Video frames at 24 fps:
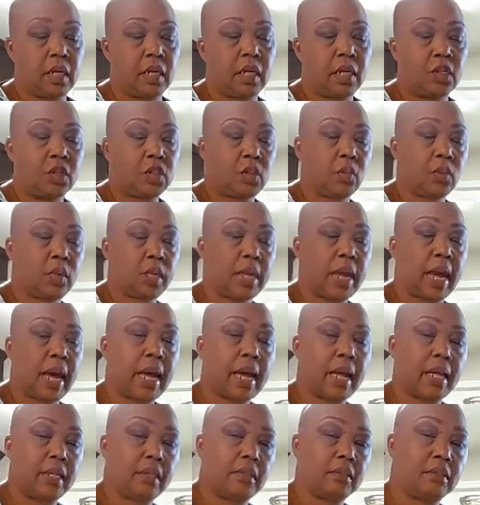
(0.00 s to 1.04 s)
So we
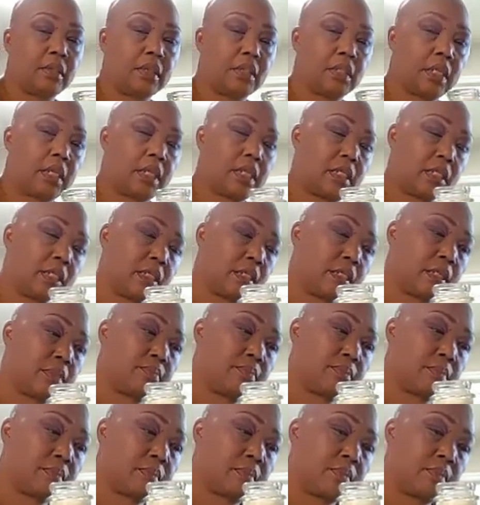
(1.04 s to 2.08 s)
got just
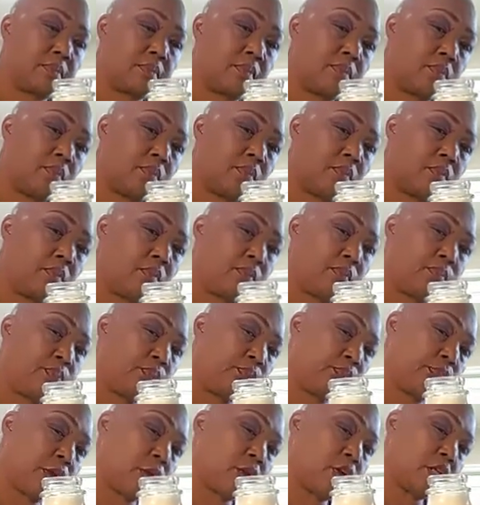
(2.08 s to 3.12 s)

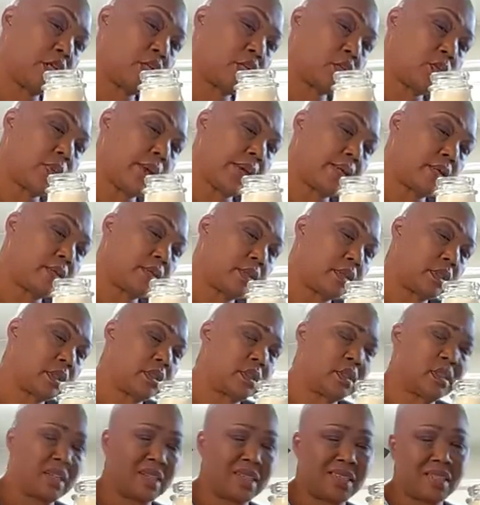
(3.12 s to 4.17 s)
32
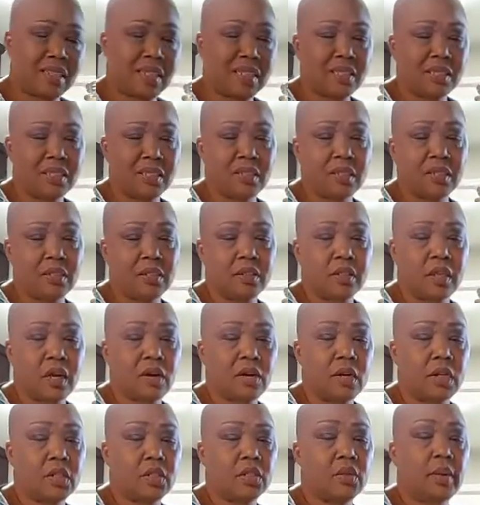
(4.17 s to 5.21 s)
ounces. I think this is
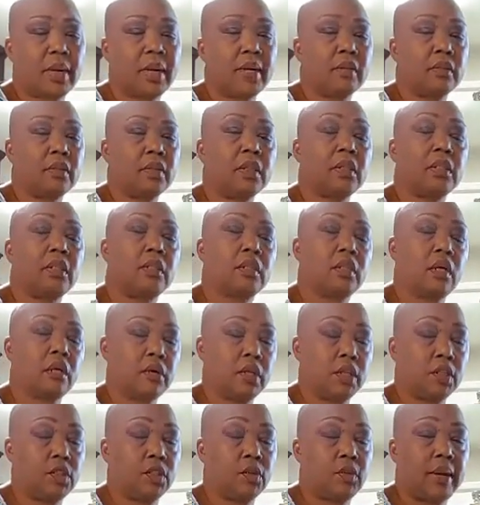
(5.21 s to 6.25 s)
32 ounces.
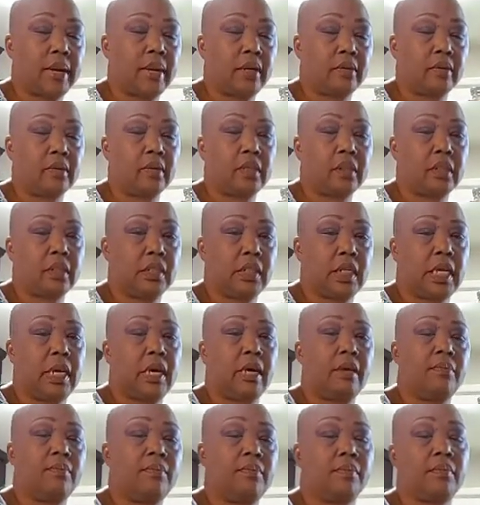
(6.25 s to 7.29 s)
32 ounces,
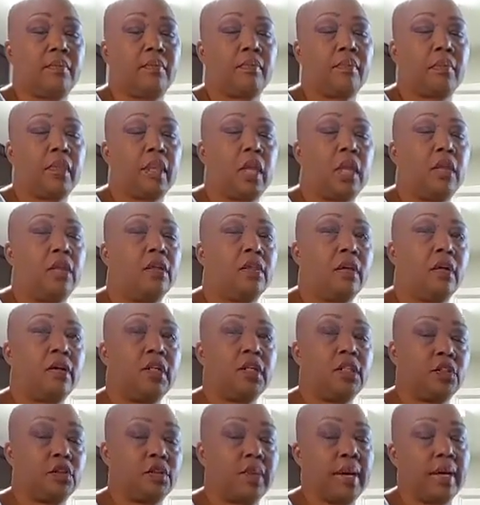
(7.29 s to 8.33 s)
yeah.
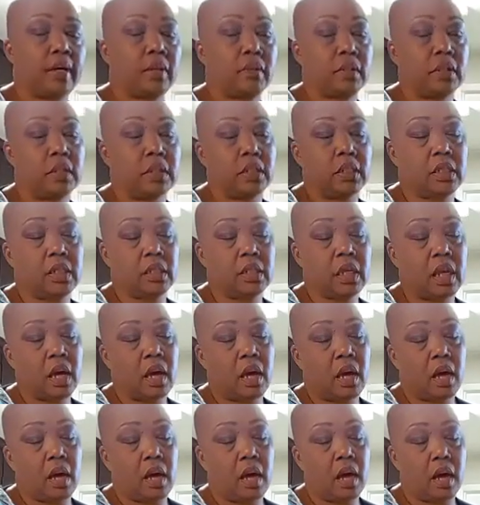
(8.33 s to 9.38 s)
32 ounces
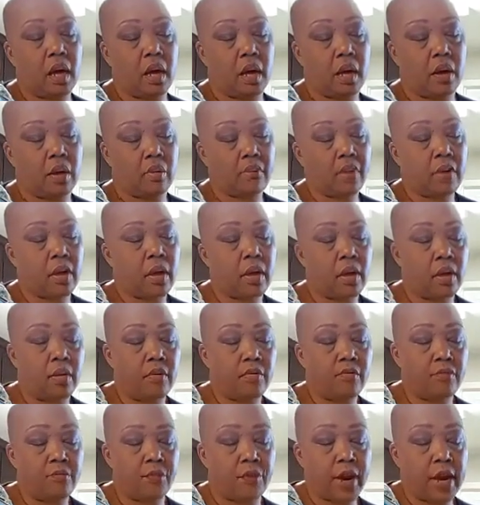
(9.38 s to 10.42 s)
of
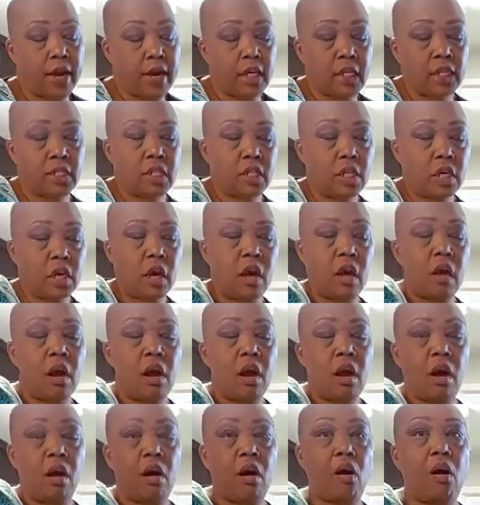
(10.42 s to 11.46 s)
fresh,
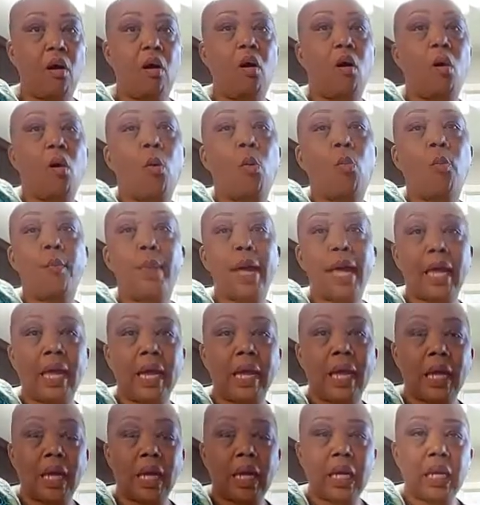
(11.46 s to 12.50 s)

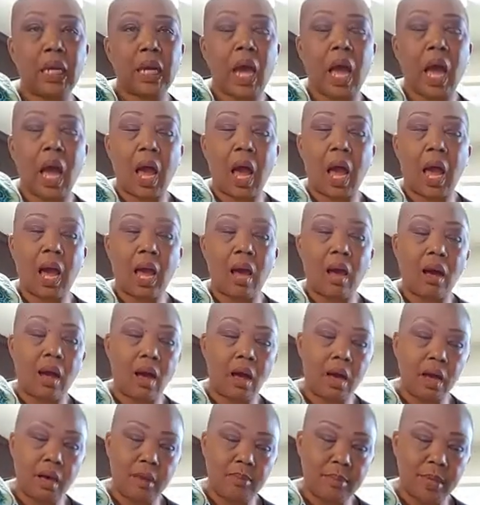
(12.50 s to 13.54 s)
homemade
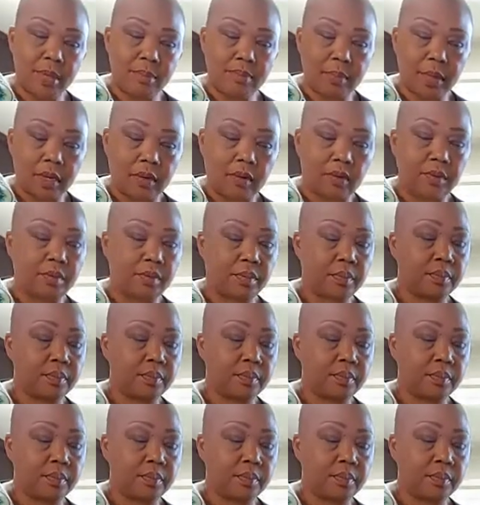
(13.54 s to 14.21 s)
almond milk.